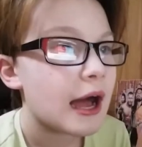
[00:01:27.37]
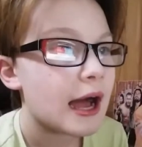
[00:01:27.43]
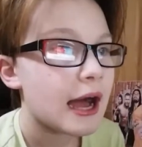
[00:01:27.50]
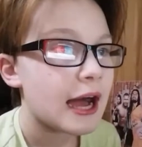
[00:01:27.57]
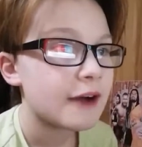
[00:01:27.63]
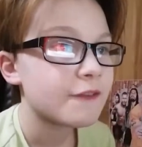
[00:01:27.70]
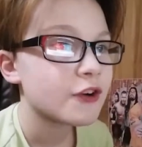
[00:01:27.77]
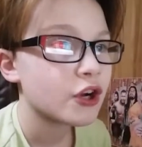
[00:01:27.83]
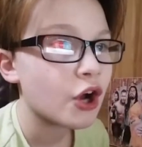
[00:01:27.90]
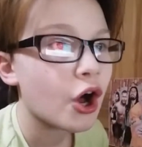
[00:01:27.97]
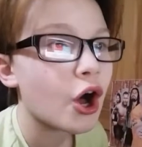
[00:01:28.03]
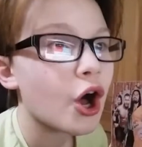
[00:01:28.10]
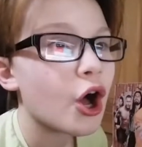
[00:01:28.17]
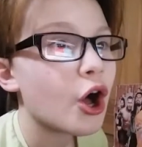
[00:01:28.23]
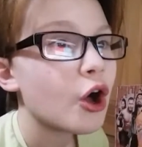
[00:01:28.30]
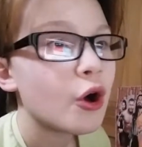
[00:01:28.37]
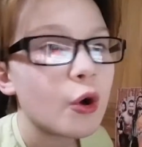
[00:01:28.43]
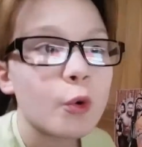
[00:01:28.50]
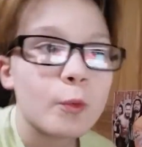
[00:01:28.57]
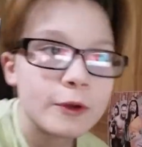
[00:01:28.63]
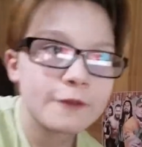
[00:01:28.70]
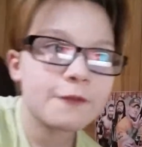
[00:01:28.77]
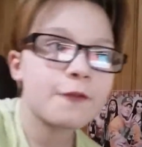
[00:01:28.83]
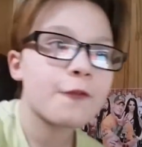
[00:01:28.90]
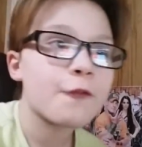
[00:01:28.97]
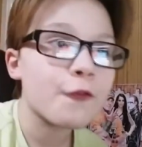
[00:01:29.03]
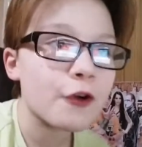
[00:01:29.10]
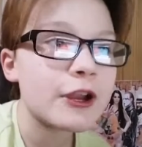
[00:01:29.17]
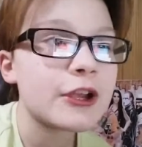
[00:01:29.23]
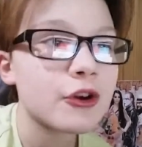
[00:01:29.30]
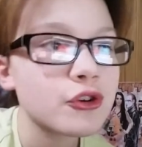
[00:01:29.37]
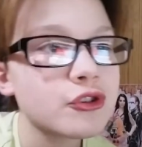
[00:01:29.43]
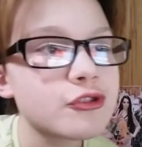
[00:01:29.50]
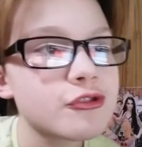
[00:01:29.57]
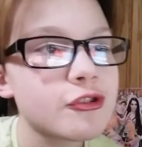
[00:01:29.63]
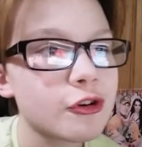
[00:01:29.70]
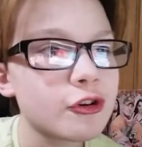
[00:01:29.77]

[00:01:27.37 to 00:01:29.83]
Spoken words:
have a car with 300